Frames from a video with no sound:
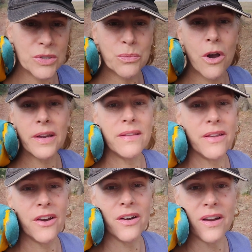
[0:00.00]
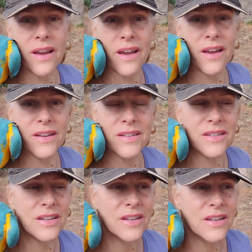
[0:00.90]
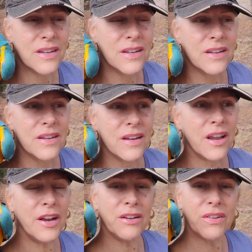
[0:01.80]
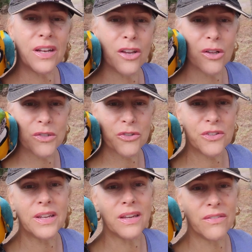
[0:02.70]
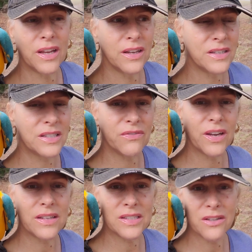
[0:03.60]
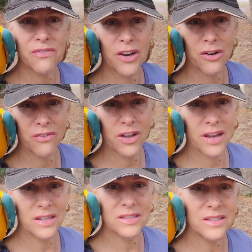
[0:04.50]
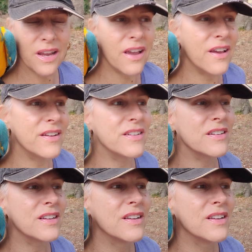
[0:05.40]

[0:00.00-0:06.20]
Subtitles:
I was walking there and kind of getting closer to the evening to see if I could see the fireflies, and